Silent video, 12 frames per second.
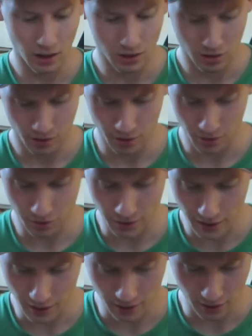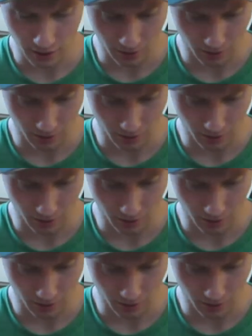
So you also get a